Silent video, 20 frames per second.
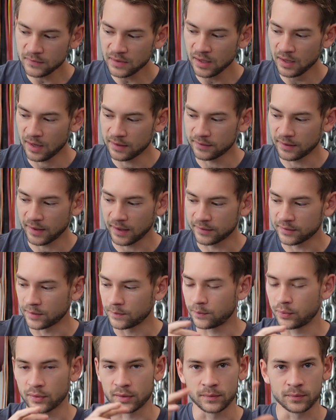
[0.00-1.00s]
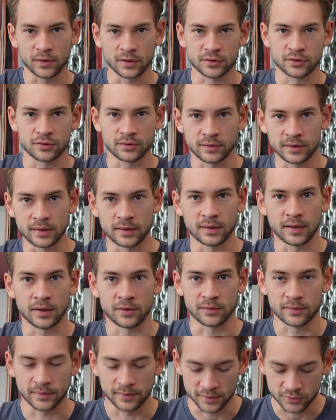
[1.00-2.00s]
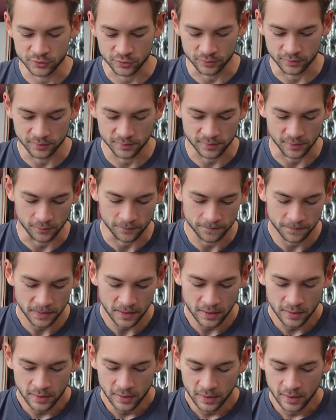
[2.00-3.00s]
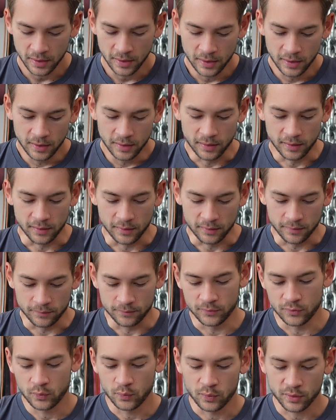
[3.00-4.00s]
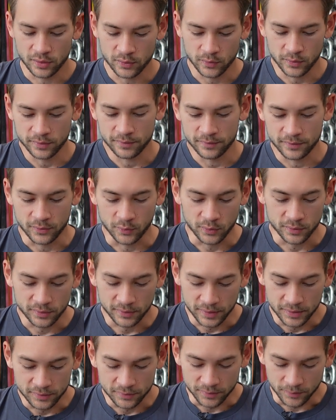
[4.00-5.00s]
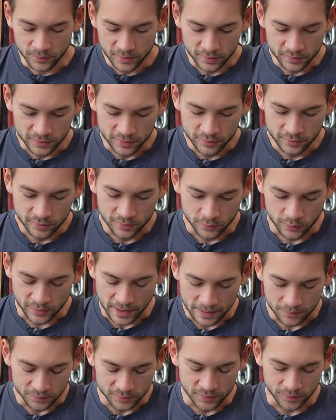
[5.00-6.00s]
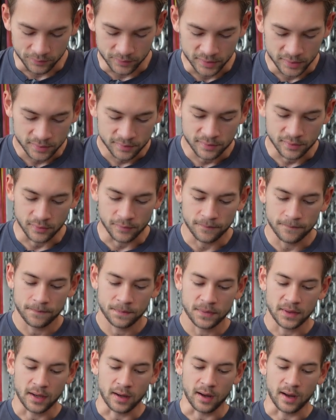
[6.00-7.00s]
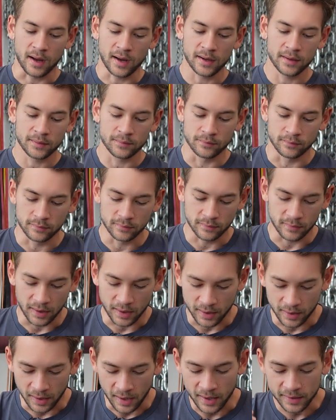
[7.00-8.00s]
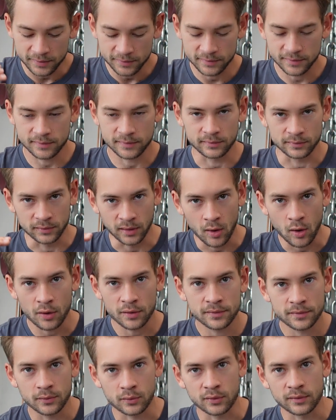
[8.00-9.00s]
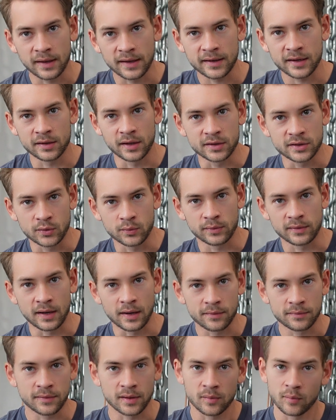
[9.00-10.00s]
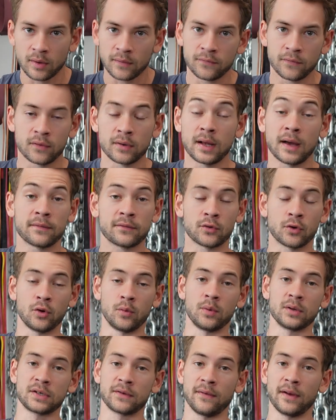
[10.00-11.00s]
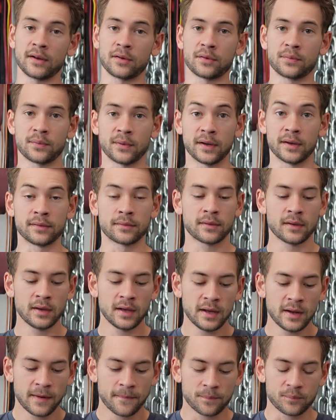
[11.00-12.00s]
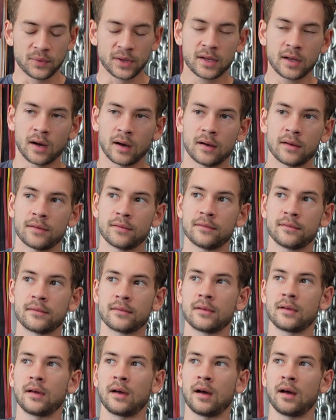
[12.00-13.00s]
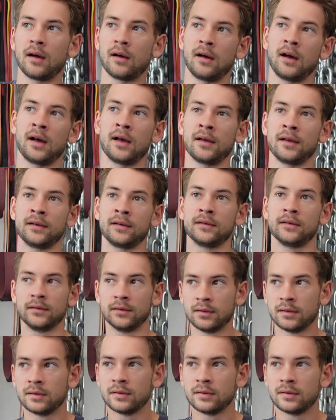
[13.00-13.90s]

and they end up putting pressure in areas that they shouldn't. So one of the one here in the middle here is what happened to me. So I lost sort of that connection with the outside of my foot after a whole bunch of ankle sprains because I